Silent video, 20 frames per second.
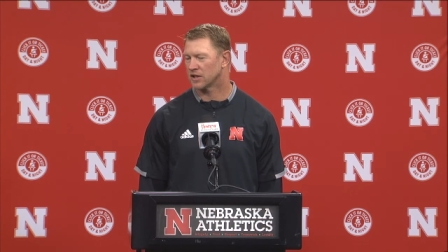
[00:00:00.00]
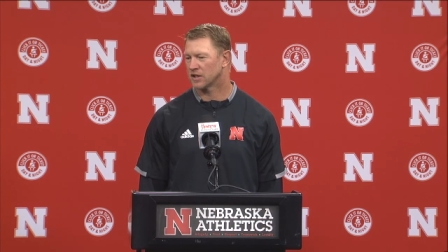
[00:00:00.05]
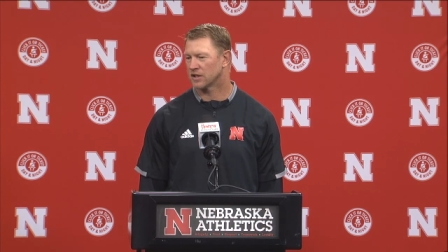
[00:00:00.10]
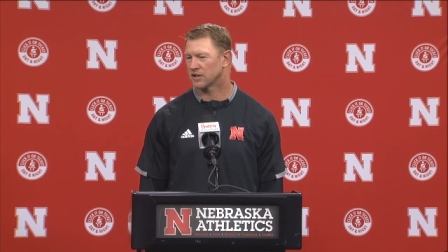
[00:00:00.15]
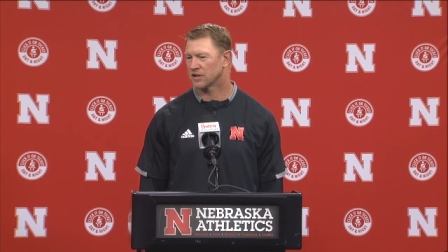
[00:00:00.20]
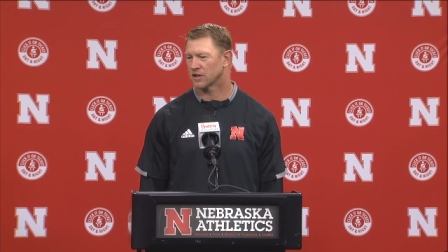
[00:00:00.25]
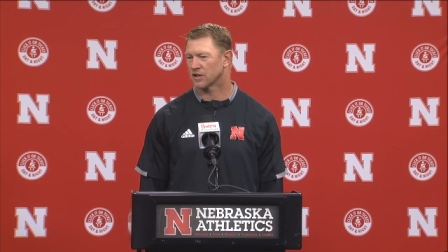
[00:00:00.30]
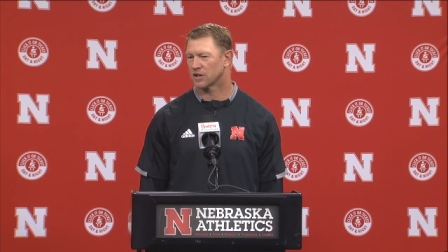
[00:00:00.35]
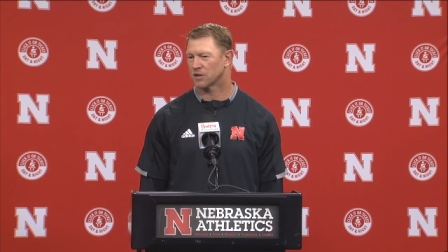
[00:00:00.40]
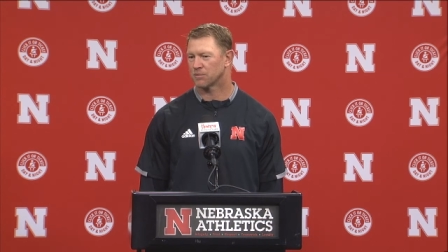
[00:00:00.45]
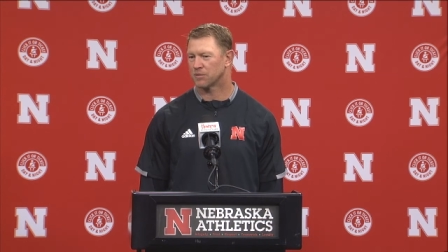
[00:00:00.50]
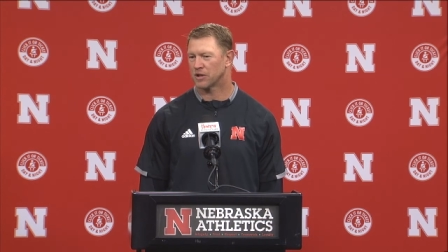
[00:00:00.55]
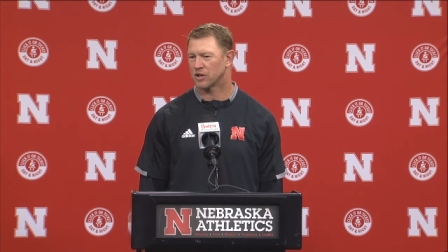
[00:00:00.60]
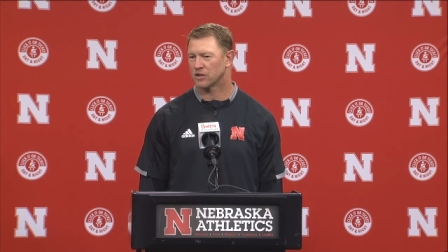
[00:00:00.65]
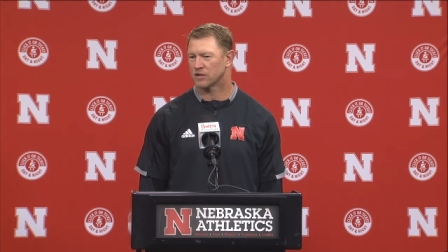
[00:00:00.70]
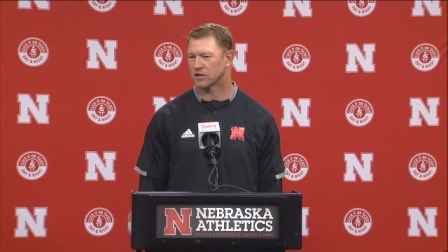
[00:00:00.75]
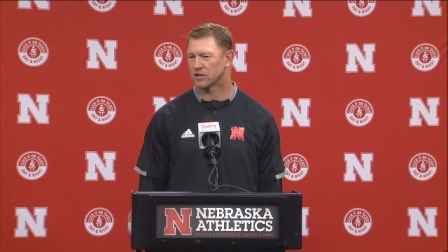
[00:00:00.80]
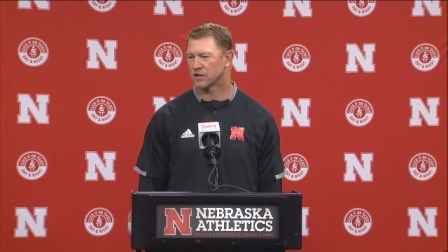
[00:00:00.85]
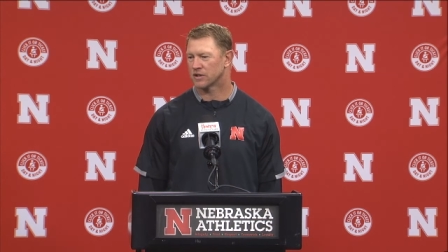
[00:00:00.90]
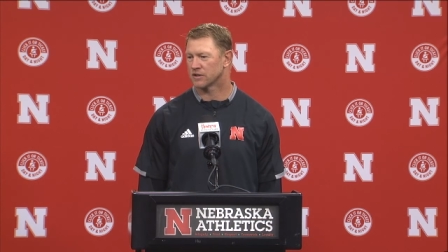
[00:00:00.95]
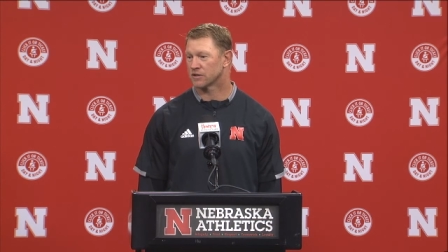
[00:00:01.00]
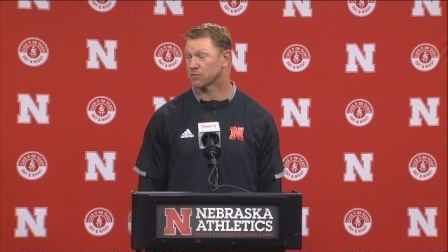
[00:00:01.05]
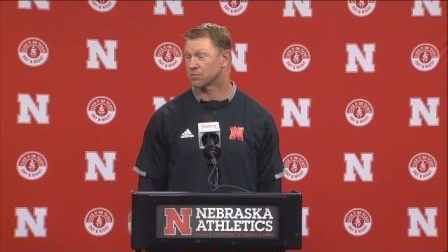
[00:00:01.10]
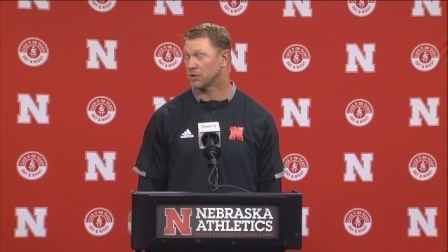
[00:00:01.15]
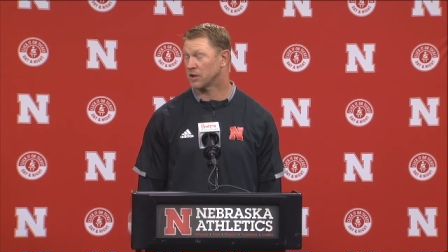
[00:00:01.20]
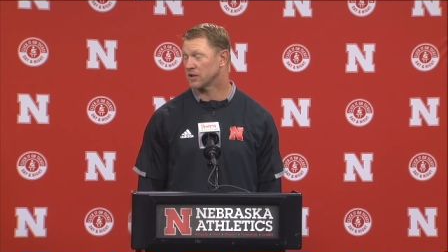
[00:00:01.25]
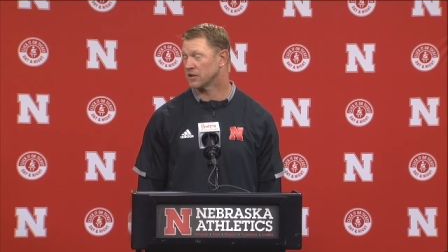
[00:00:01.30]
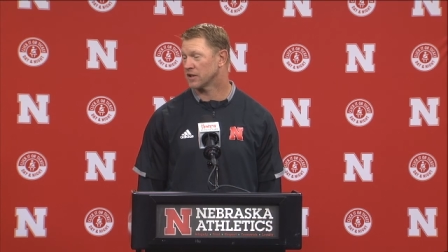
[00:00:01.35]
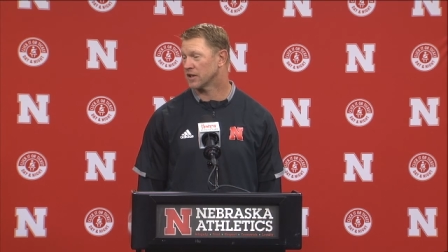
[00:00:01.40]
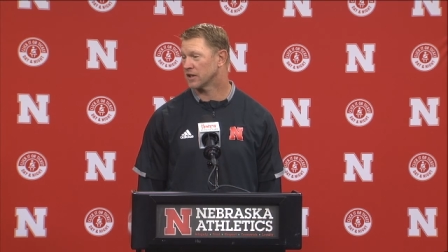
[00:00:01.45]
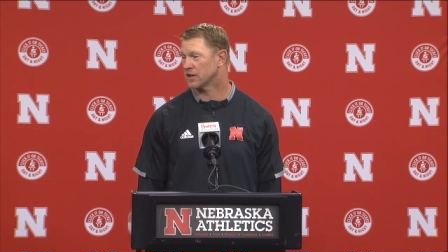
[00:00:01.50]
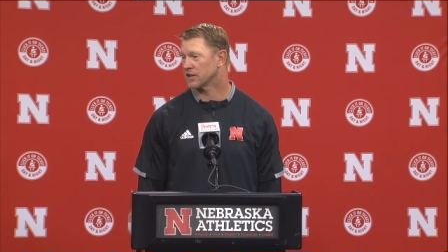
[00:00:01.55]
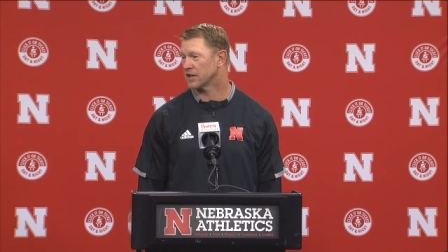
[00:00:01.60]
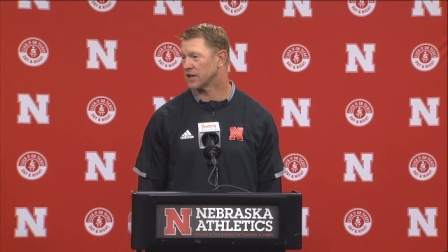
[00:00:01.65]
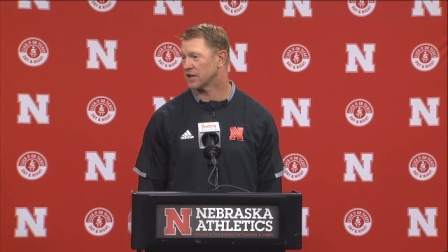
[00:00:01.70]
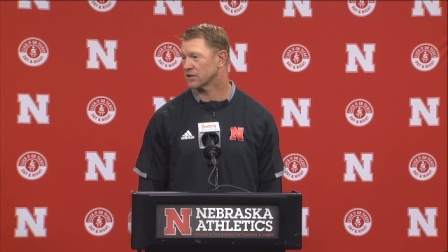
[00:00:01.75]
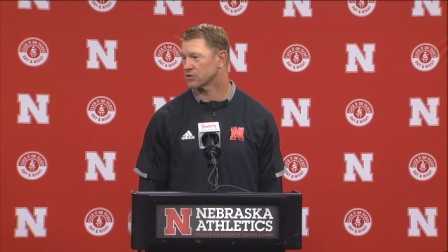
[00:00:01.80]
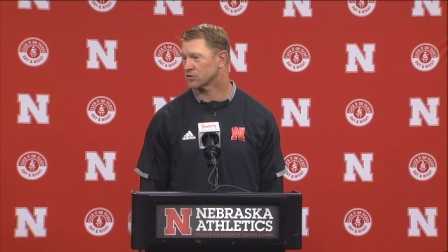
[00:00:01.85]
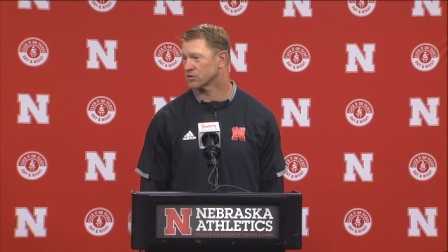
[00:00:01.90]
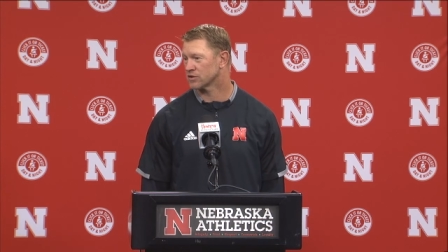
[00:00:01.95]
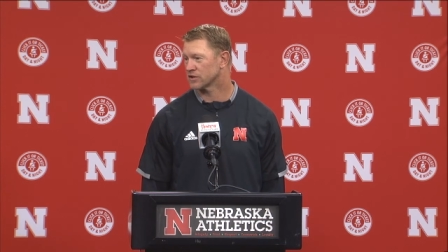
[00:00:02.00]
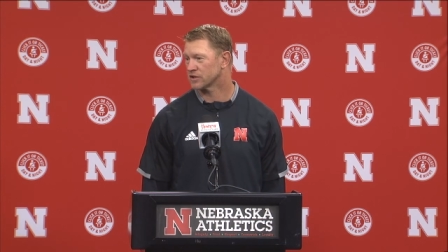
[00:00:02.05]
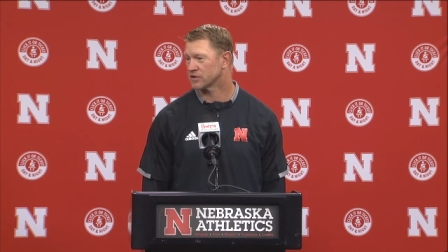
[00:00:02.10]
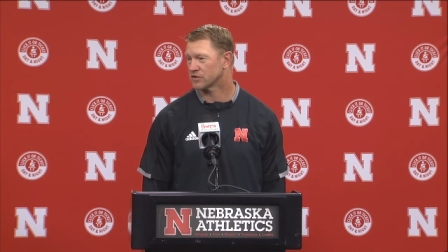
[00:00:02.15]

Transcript: and they're going to be on in the spotlight nationally.